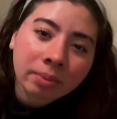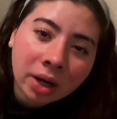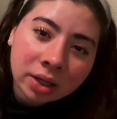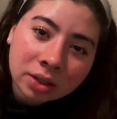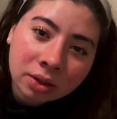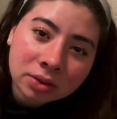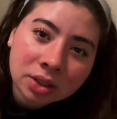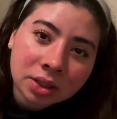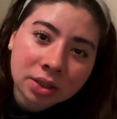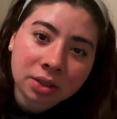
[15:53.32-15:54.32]
not going to go
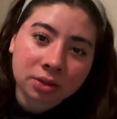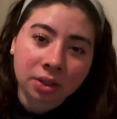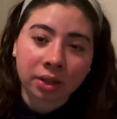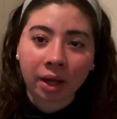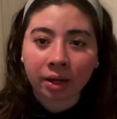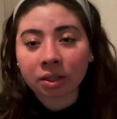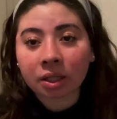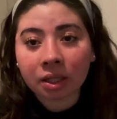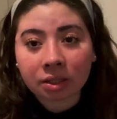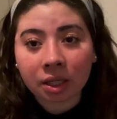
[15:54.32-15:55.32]
into details on that.
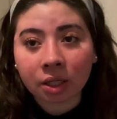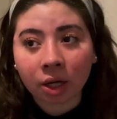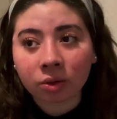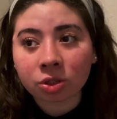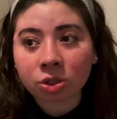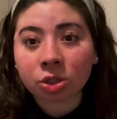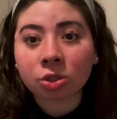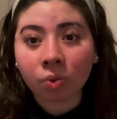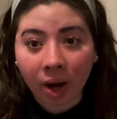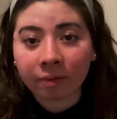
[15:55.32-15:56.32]
He did ghost
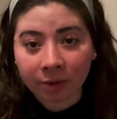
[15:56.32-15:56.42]
twice.